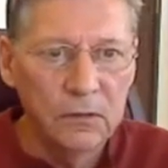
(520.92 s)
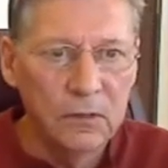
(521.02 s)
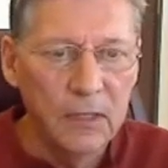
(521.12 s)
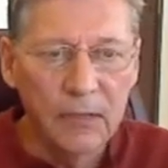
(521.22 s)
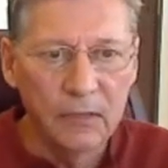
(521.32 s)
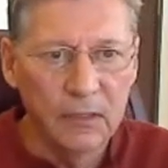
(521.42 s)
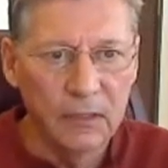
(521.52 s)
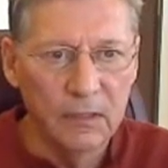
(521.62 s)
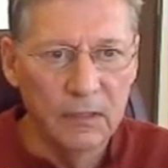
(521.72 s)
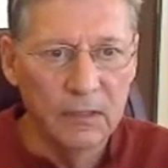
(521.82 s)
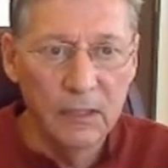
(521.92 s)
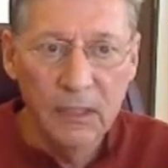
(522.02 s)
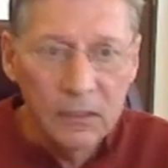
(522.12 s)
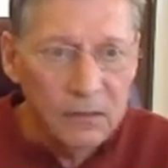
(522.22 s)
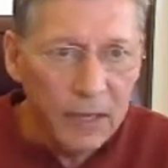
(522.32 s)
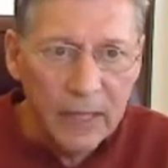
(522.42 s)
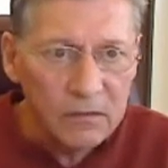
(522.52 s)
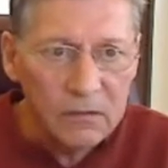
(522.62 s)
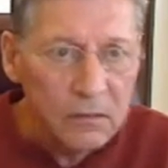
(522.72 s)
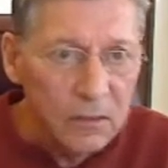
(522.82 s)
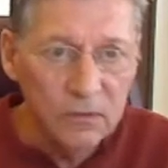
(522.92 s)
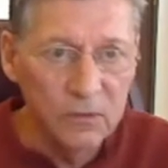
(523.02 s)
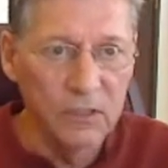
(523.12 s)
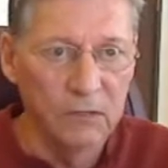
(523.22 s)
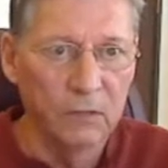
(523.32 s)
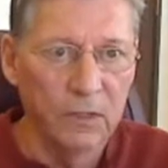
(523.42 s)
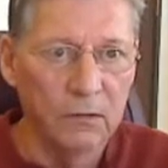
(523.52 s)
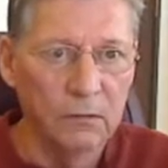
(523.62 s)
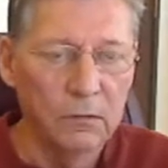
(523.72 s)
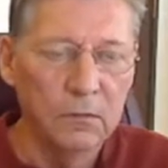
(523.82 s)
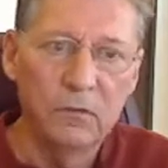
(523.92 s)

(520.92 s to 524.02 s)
Nothing is less than 0.